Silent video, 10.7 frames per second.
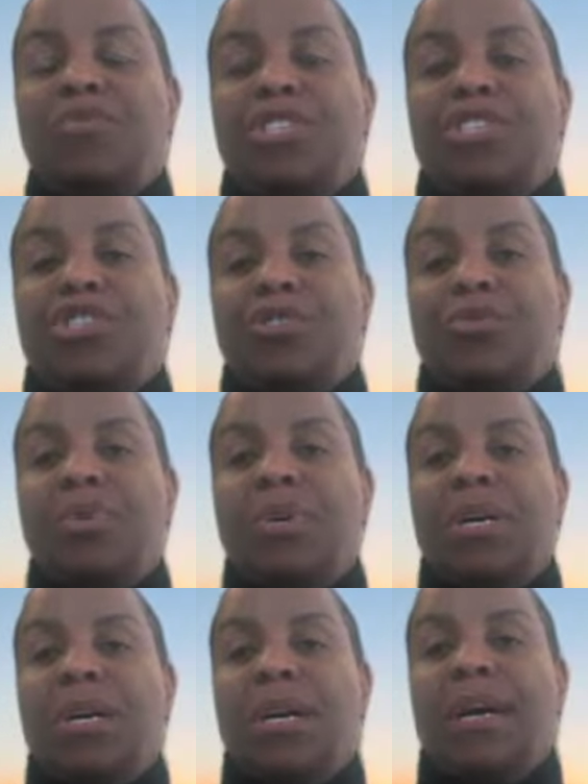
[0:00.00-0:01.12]
to do
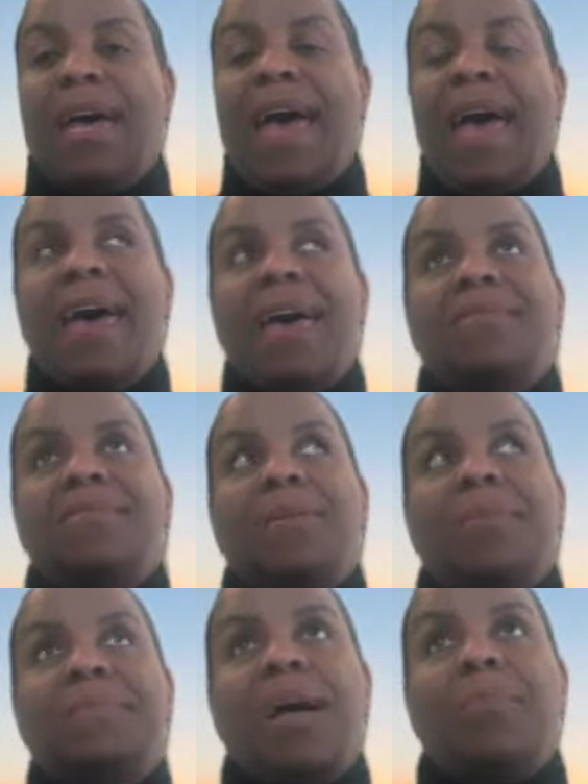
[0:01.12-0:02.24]
as
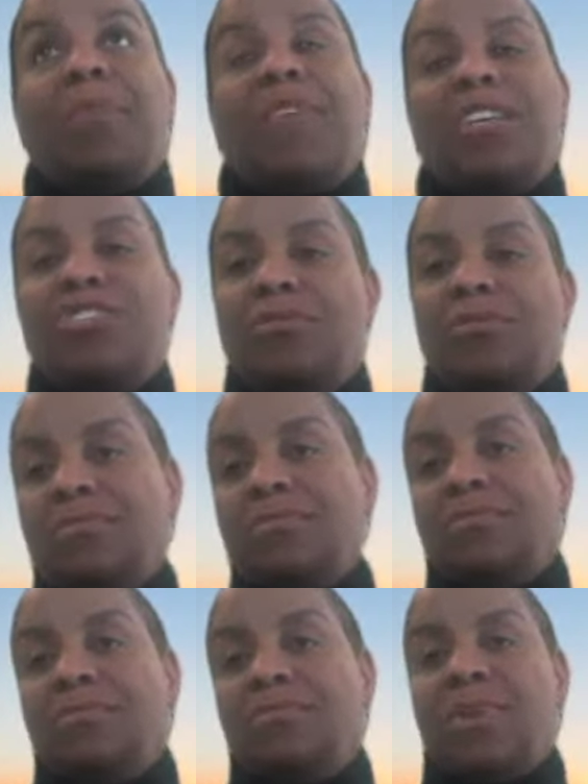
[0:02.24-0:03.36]
a professional.
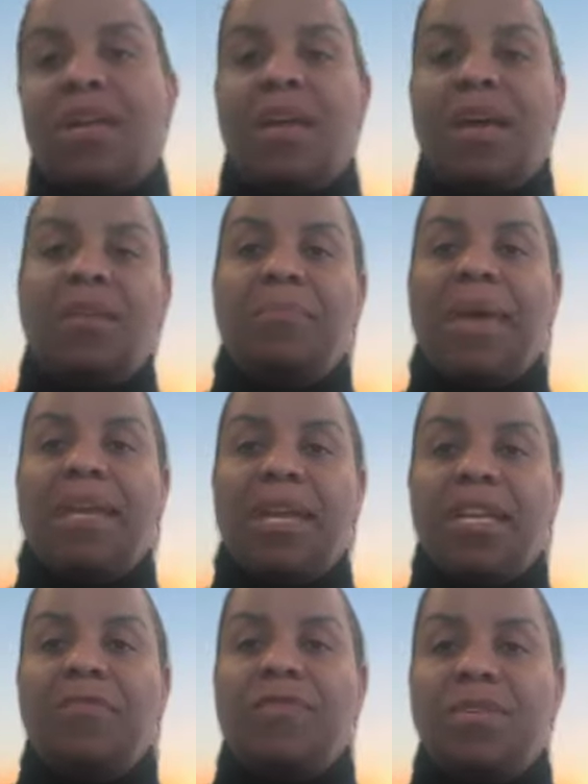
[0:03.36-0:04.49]
And making a
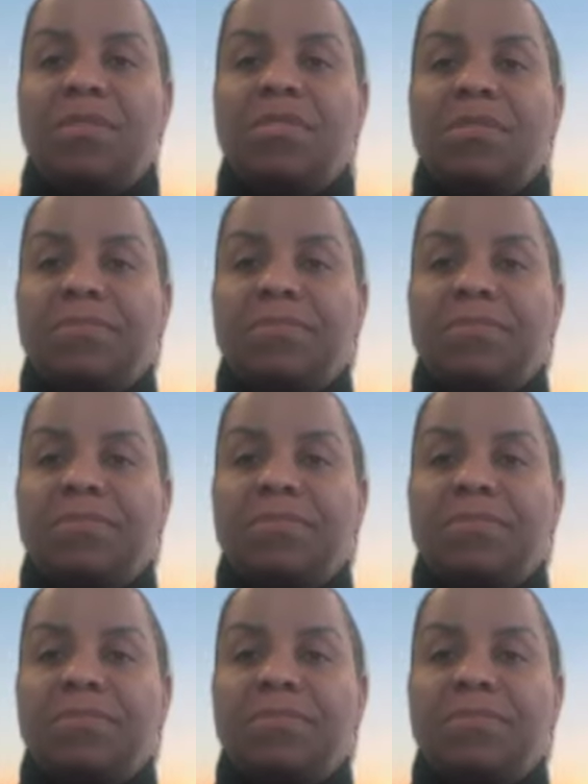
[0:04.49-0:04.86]
difference.